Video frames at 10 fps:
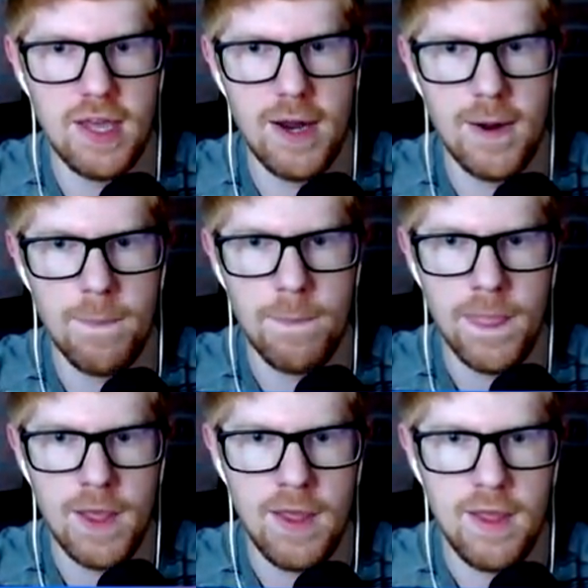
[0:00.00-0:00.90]
there.
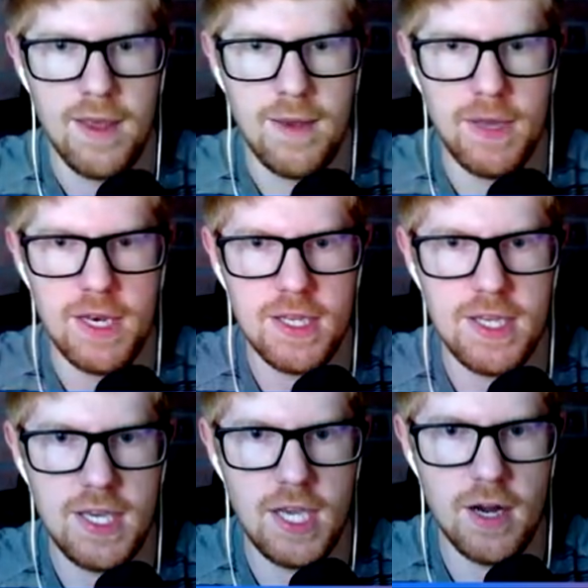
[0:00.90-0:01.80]
I've been in
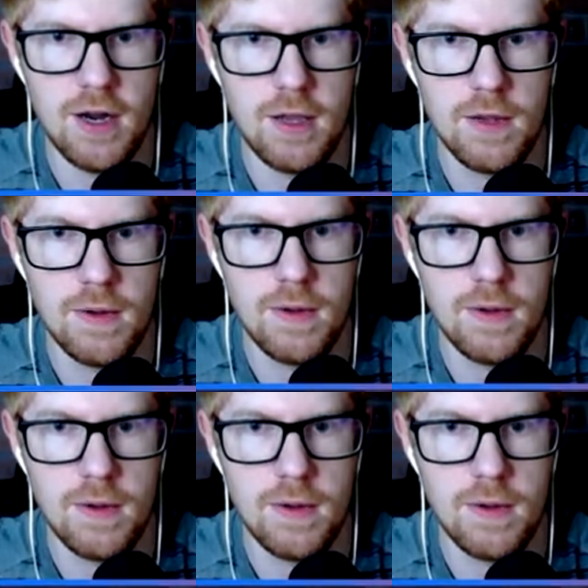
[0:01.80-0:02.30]
here.